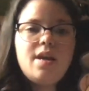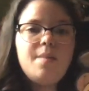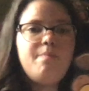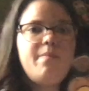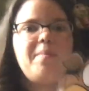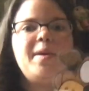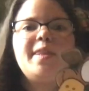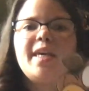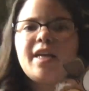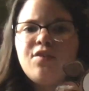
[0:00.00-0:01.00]
Maybe
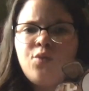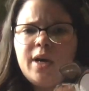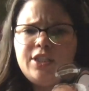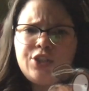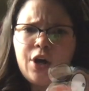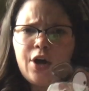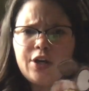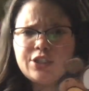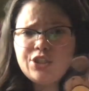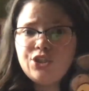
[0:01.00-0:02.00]
think of what
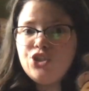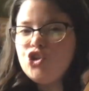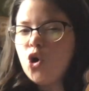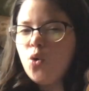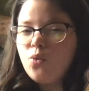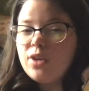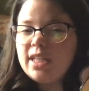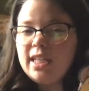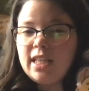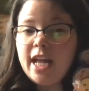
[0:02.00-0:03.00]
dogs don't
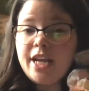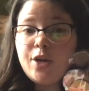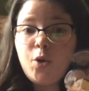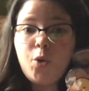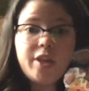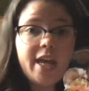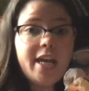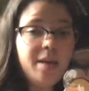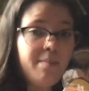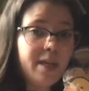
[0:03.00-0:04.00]
really like, or they
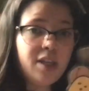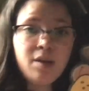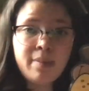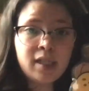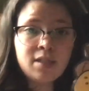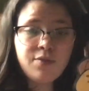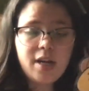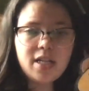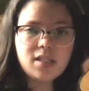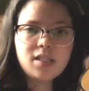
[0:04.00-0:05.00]
can be their best
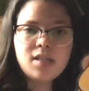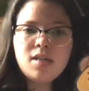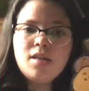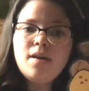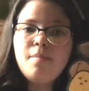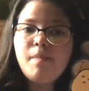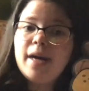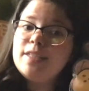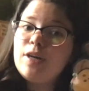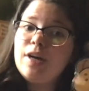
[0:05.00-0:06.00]
friends.
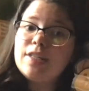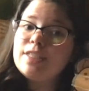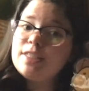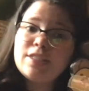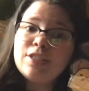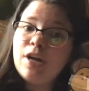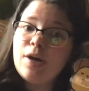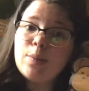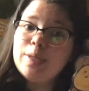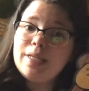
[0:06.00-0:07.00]
My dog does
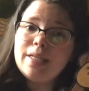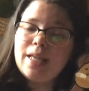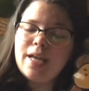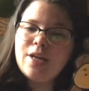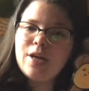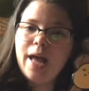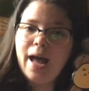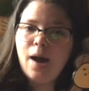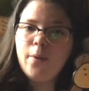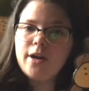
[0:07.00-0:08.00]
not really like
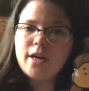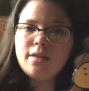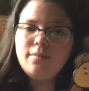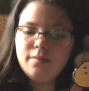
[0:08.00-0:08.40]
our